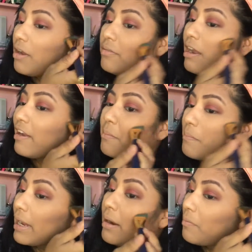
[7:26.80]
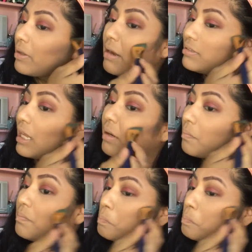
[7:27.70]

I was wearing makeup when I was like